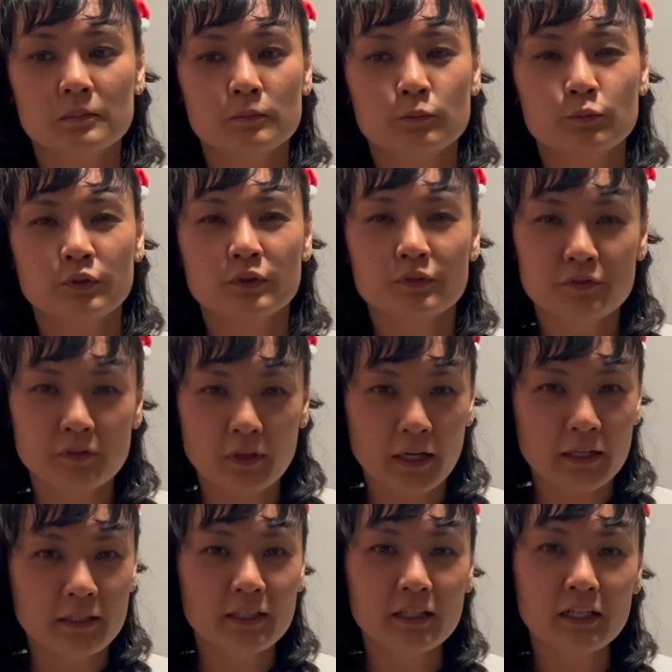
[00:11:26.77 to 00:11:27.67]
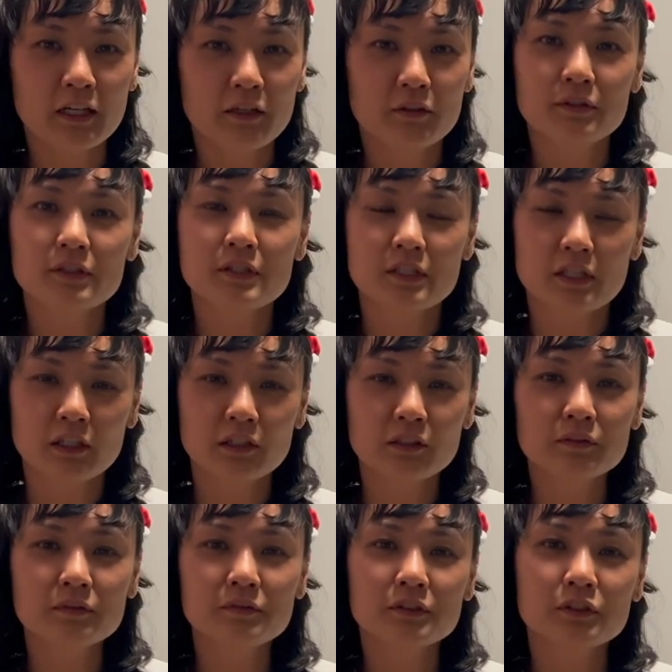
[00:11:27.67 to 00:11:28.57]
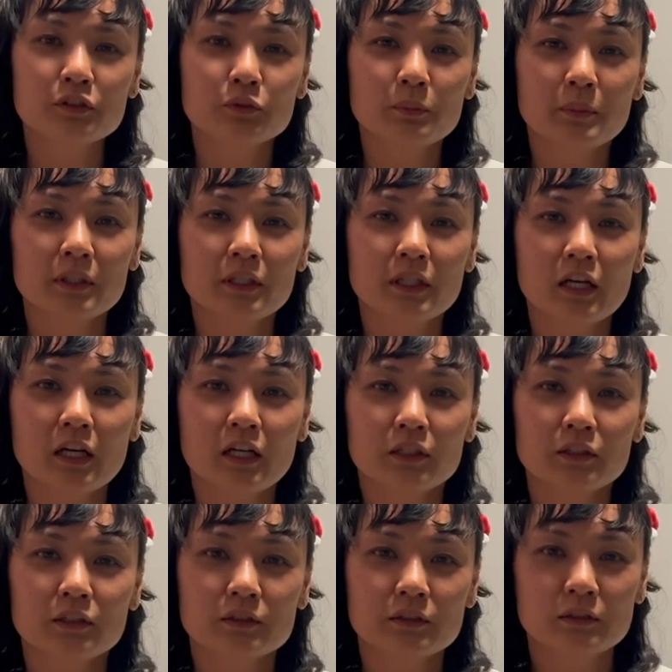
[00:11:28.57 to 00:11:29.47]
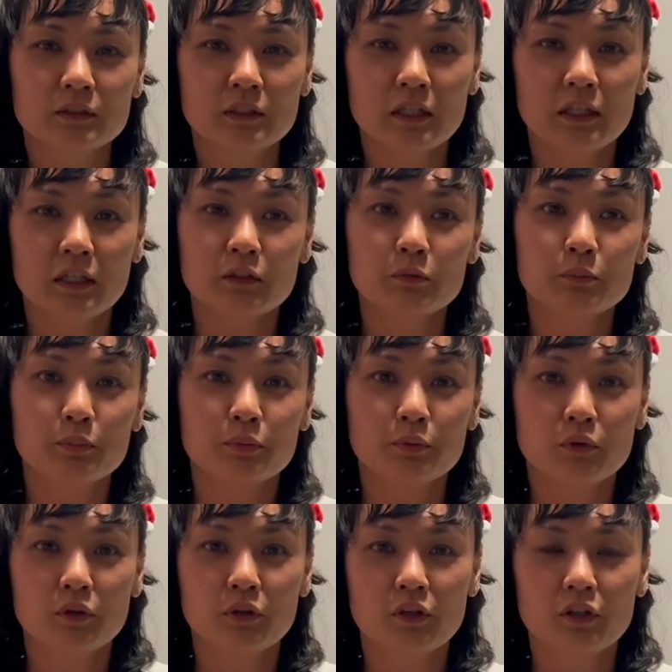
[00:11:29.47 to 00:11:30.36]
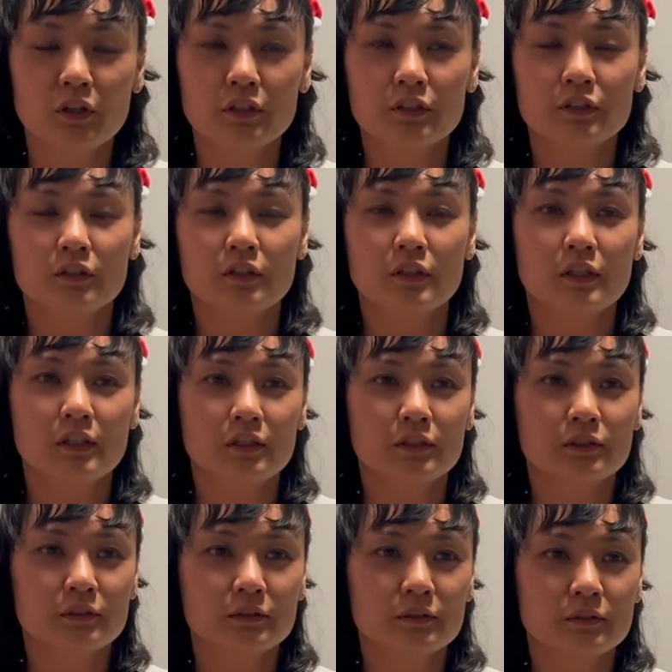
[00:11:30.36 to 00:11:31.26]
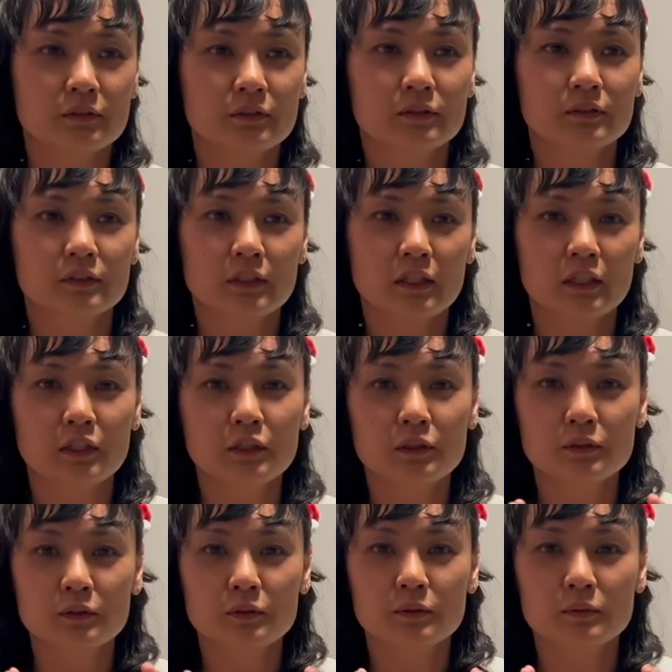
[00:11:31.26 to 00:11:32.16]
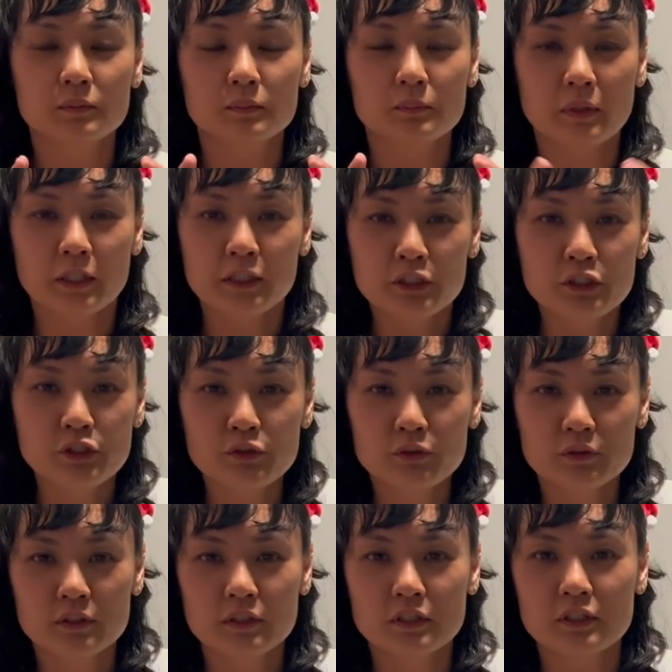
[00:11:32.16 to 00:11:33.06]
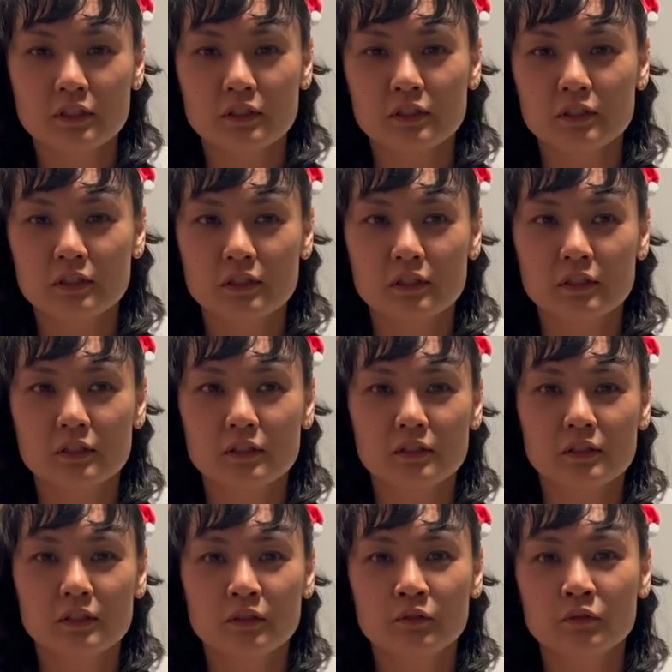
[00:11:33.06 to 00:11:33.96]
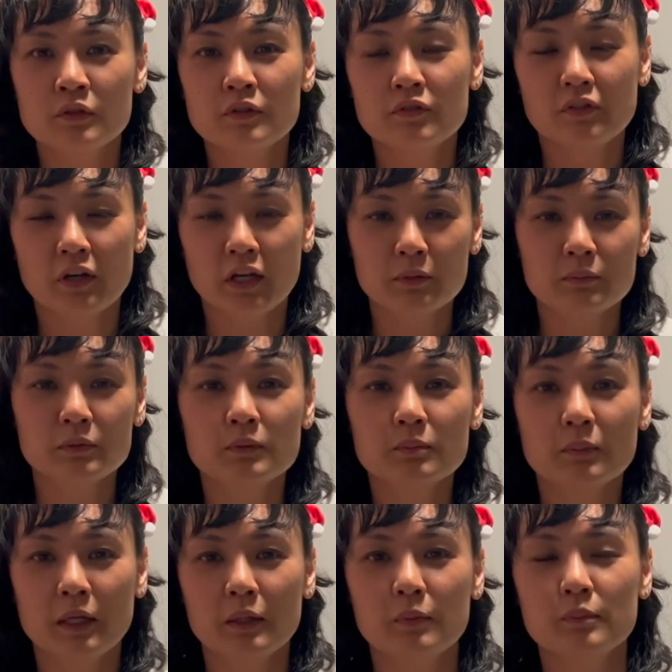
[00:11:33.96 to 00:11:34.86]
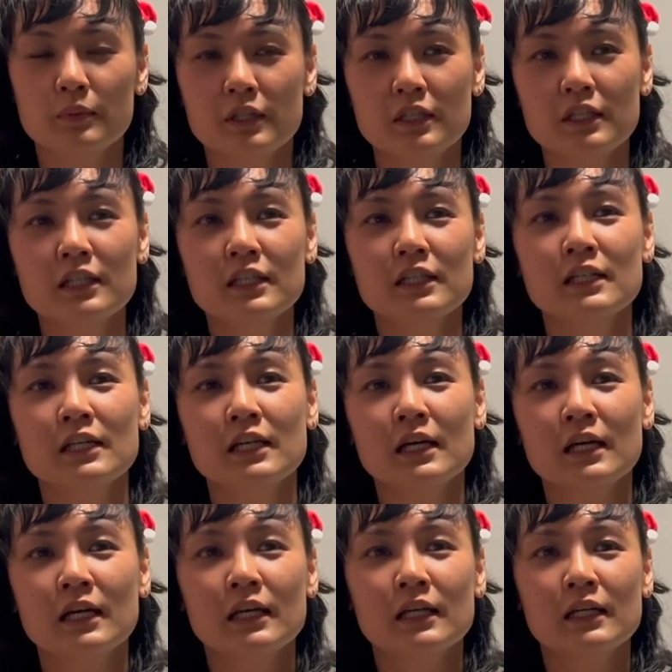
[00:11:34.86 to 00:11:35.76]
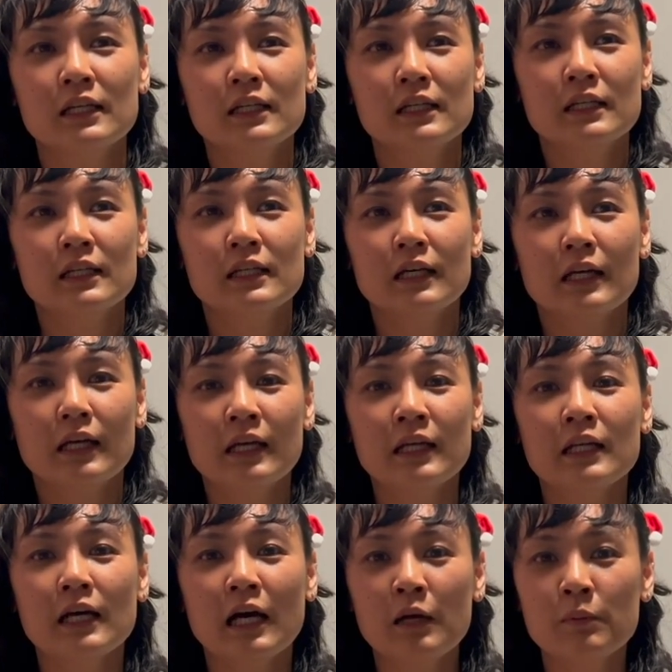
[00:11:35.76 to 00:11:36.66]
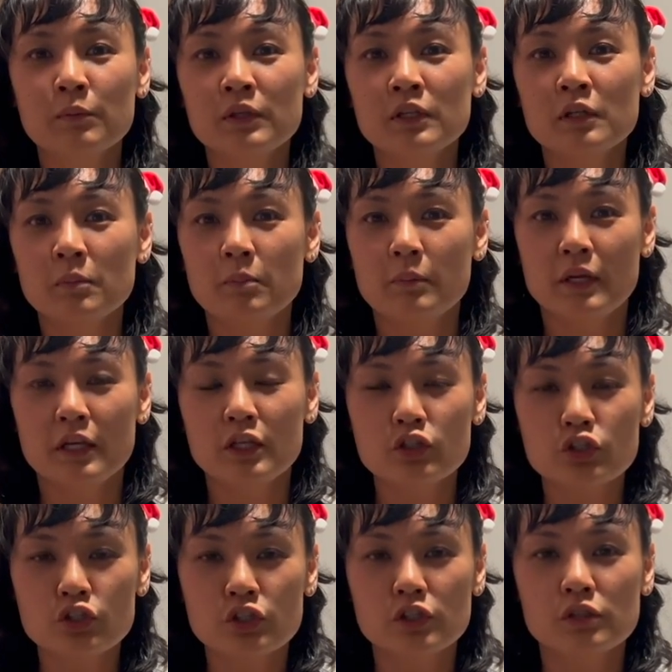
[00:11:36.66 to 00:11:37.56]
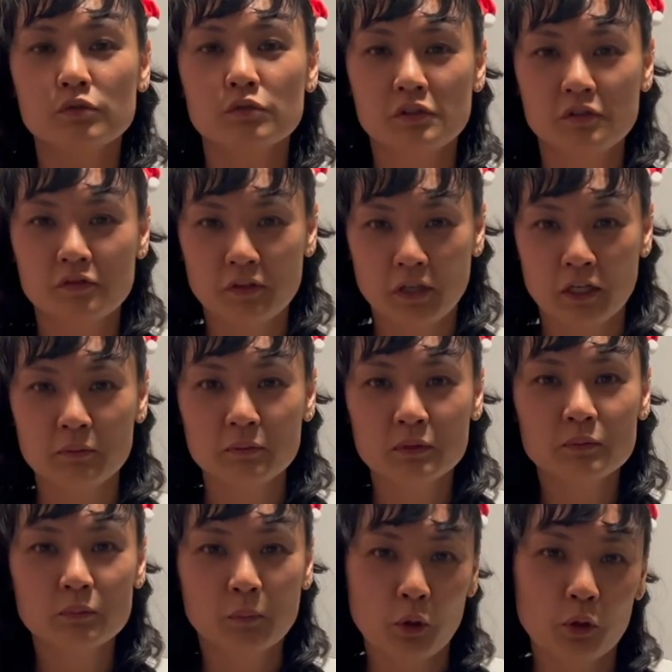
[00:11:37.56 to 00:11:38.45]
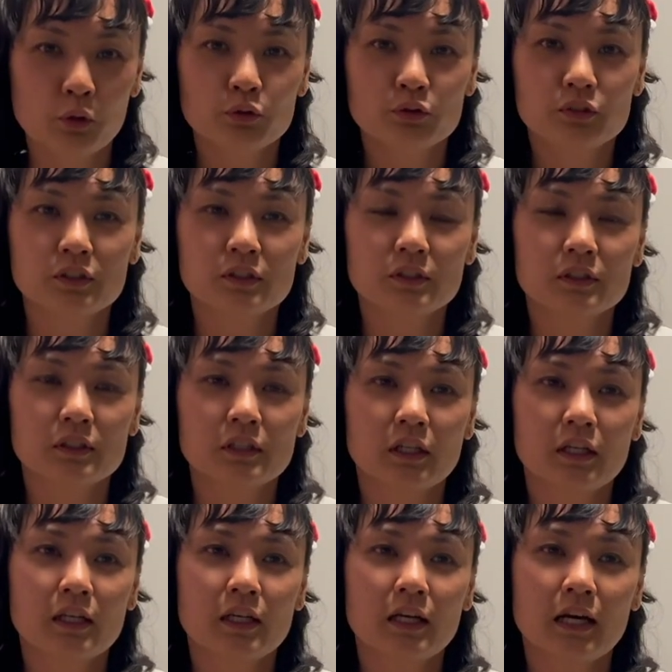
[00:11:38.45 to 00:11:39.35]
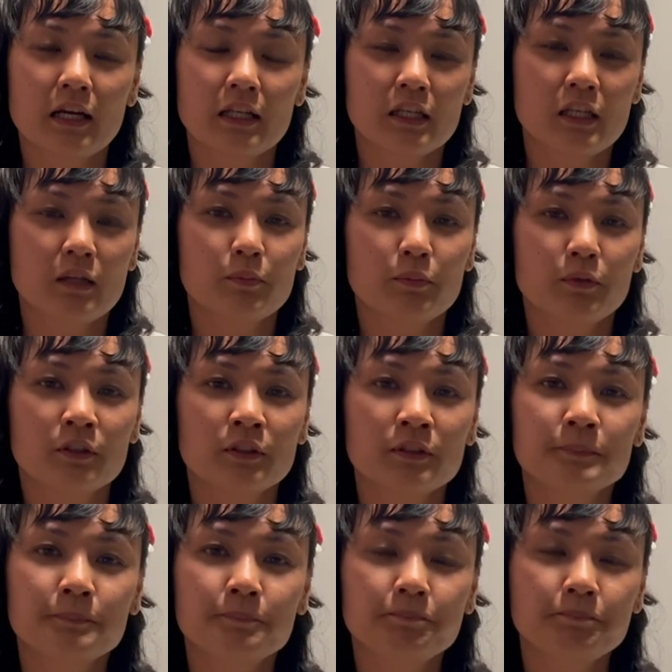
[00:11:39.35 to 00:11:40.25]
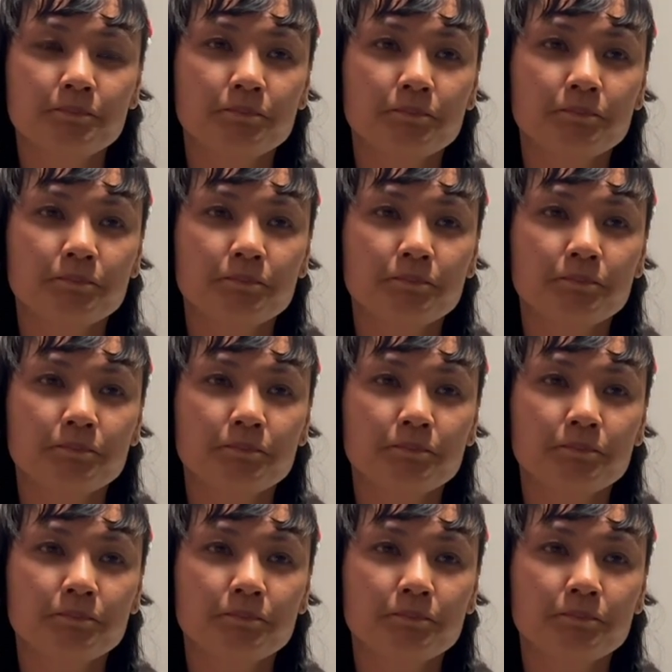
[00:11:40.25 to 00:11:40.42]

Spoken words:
refining ourselves, no matter how broad or how minute the refinement might be. And I'm in a major refinement mode. Like I keep on